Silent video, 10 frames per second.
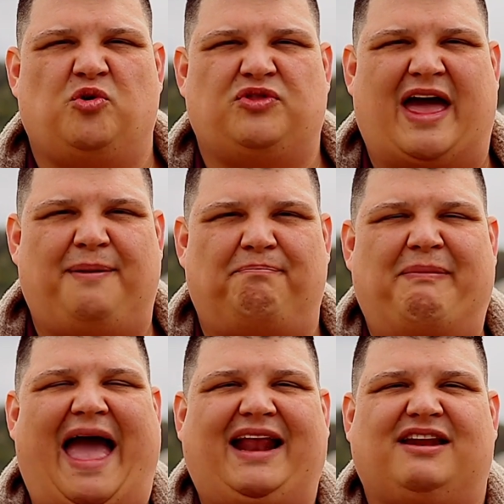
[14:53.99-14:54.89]
that
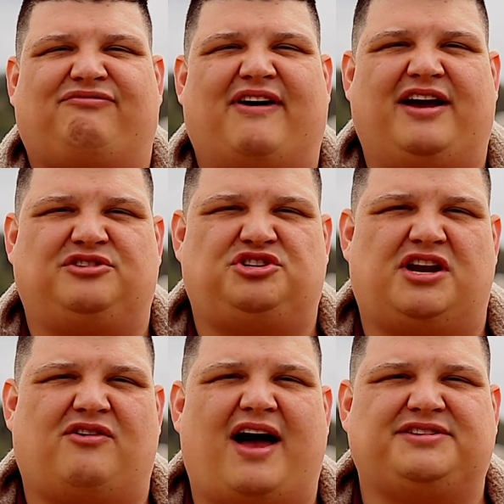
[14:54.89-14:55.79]
magnifies your
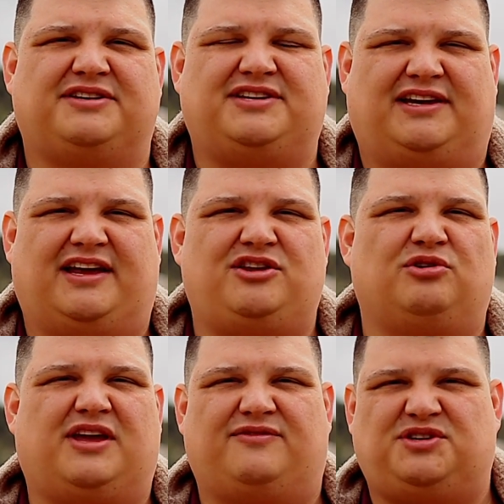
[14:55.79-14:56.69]
generosity and
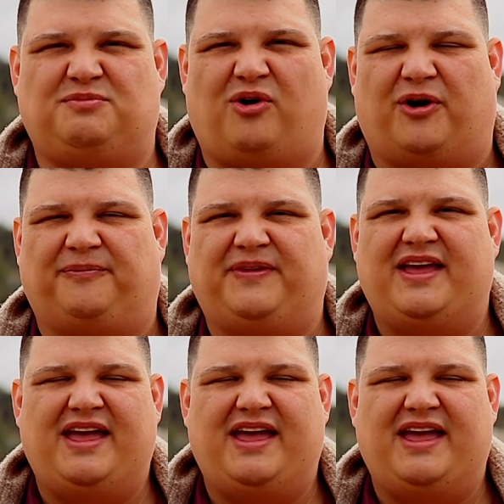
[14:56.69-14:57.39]
you'll give to more.